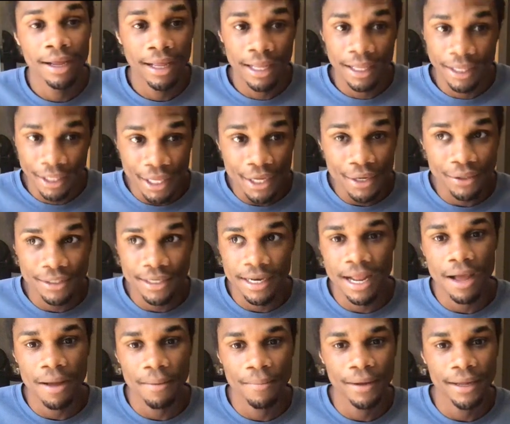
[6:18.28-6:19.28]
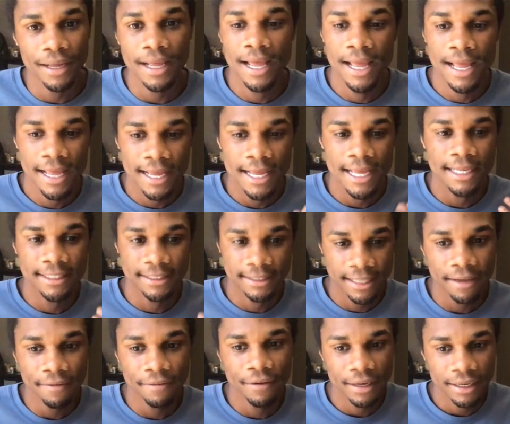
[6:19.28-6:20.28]
years now, but it's
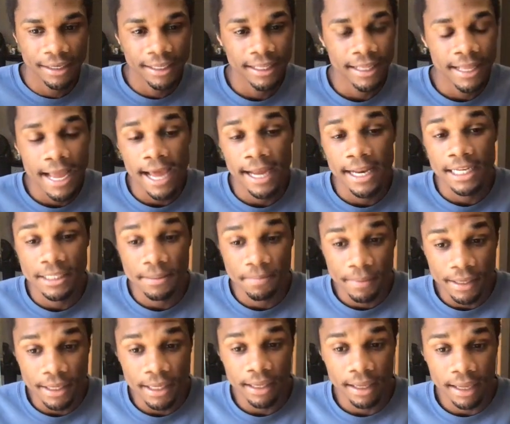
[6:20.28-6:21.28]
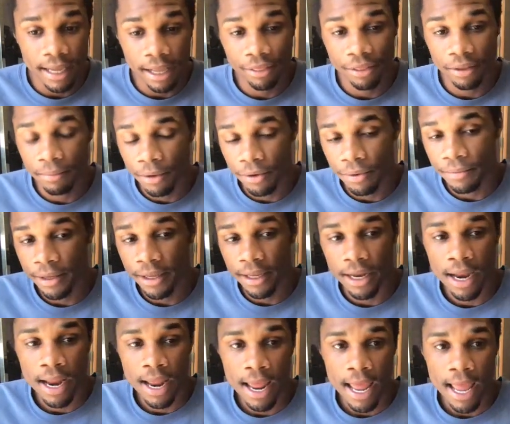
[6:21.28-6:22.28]
definitely at its peak at the
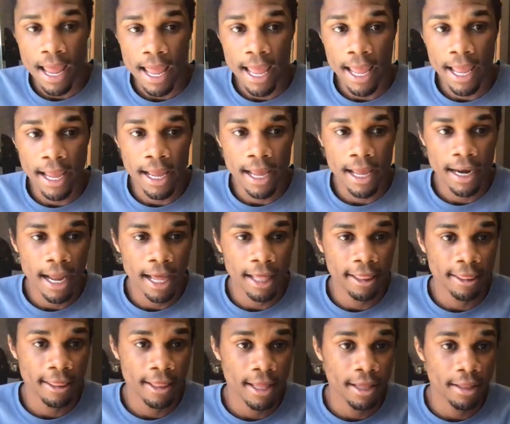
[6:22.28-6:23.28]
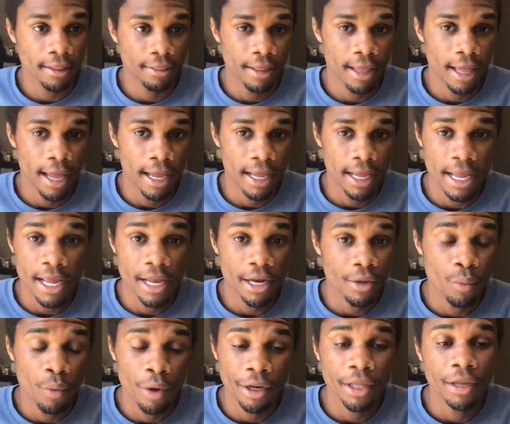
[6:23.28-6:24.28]
moment. And I think that
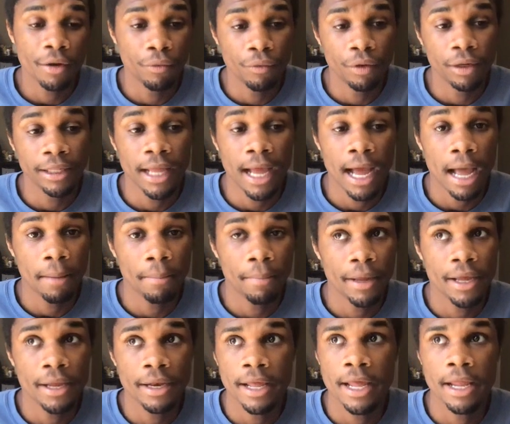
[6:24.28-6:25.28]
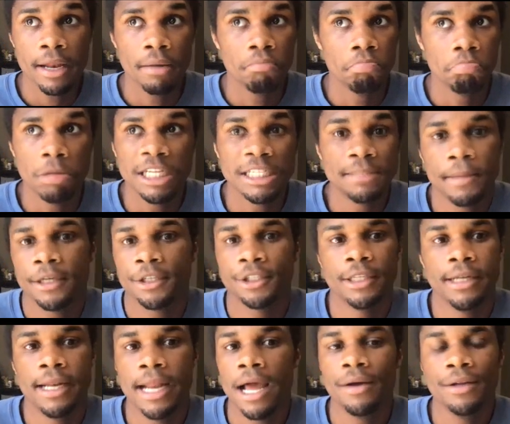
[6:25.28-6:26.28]
anyone can really hop in, and
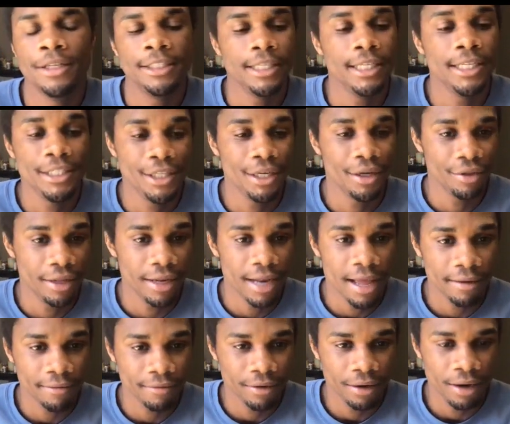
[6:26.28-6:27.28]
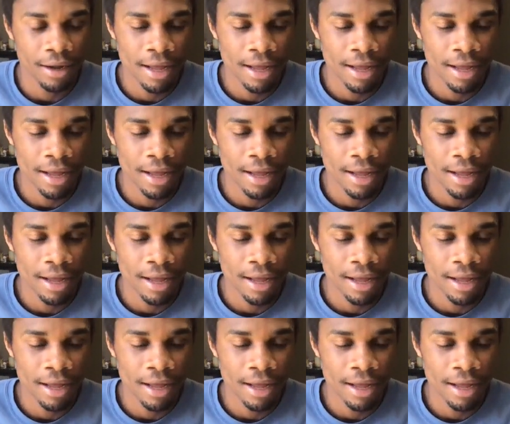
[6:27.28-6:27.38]
especially now it's easier than ever.